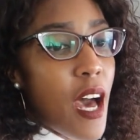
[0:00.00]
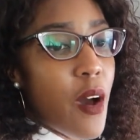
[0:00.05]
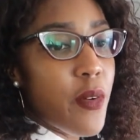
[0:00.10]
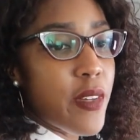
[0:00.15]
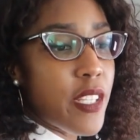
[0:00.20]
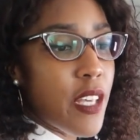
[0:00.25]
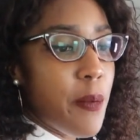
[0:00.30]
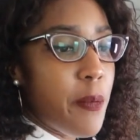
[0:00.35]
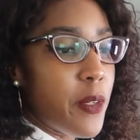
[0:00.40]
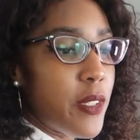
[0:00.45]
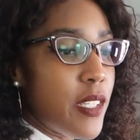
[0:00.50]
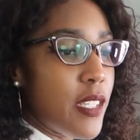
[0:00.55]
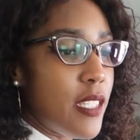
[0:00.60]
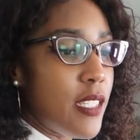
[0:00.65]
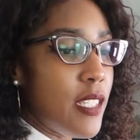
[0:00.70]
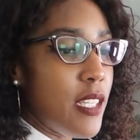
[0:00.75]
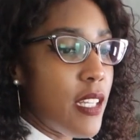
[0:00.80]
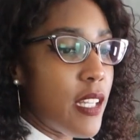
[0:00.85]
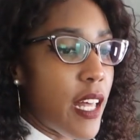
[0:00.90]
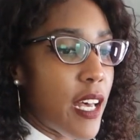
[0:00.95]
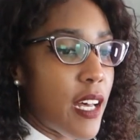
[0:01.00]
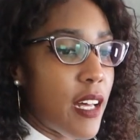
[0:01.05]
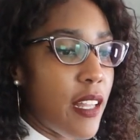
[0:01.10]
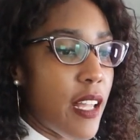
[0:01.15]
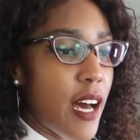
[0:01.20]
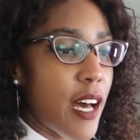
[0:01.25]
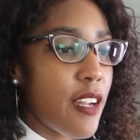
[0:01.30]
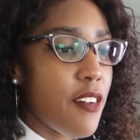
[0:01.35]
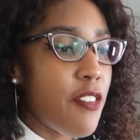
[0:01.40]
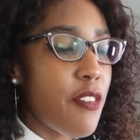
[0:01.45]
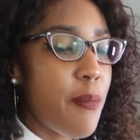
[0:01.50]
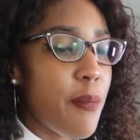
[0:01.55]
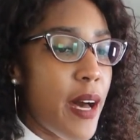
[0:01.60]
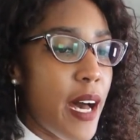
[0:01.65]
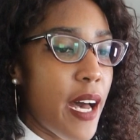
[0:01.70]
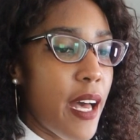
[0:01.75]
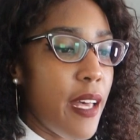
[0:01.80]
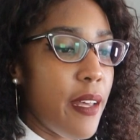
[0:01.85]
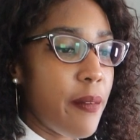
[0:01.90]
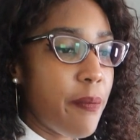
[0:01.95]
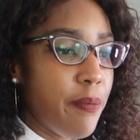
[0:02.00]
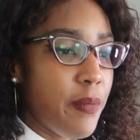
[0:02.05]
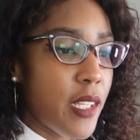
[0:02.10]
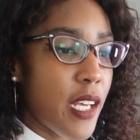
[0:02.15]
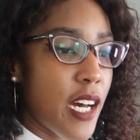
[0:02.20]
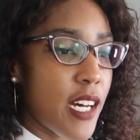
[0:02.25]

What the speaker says: I was able to see like a lot of my